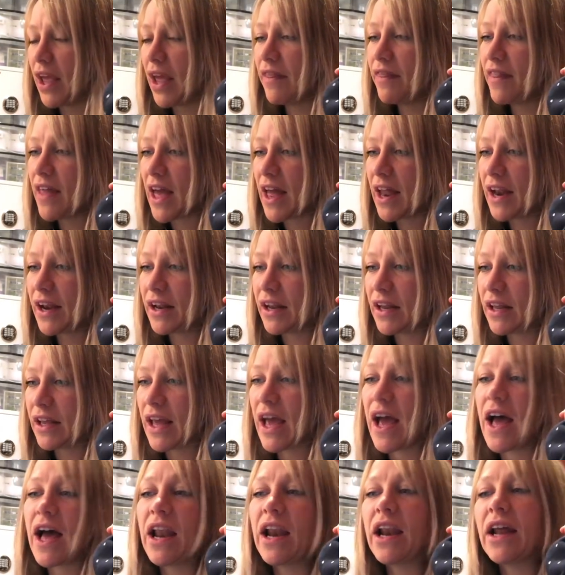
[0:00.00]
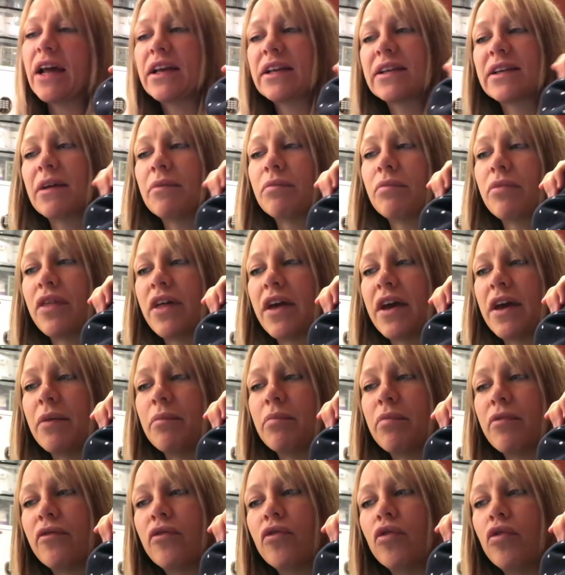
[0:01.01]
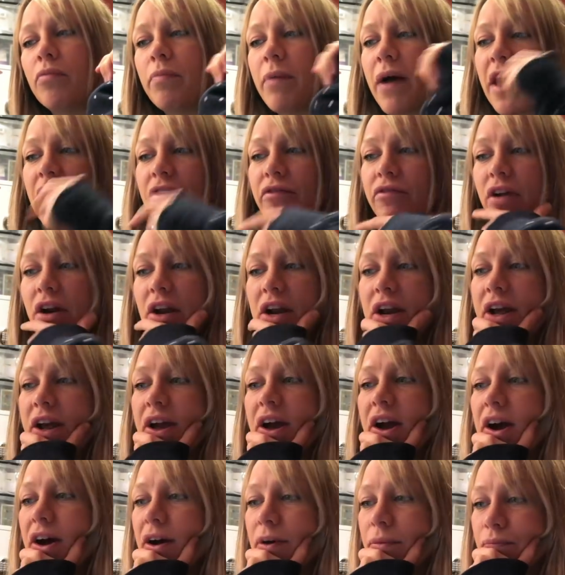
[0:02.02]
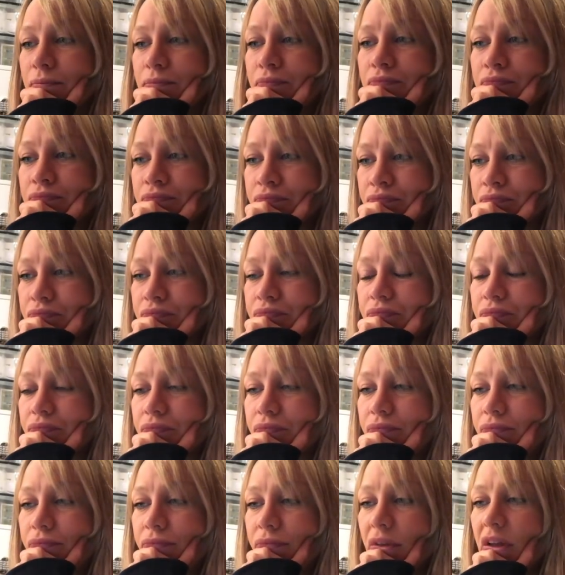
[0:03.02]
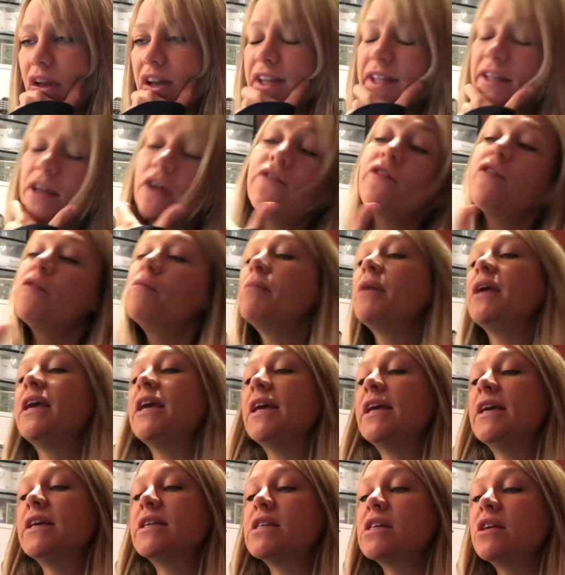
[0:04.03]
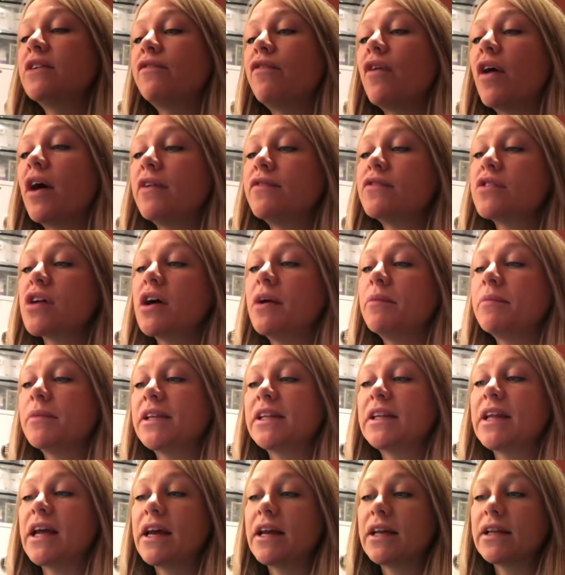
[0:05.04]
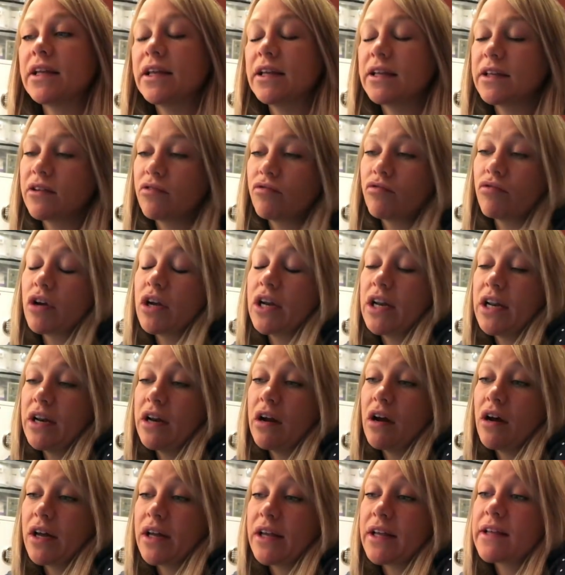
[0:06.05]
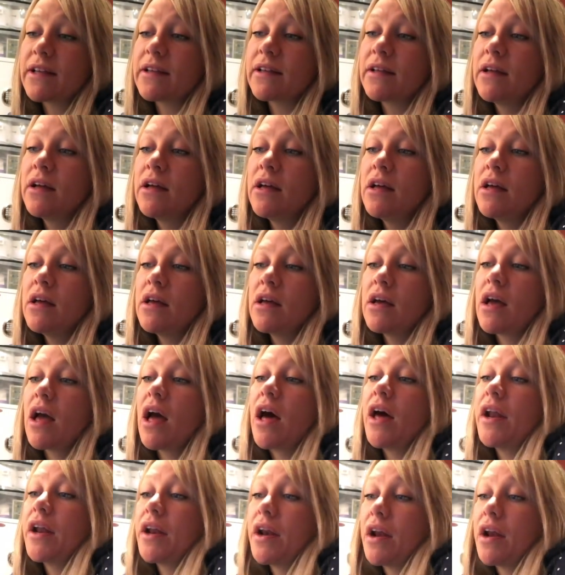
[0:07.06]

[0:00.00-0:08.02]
then, yeah, like something before bed, really. So for me, eating 5 times a day is a really nice kind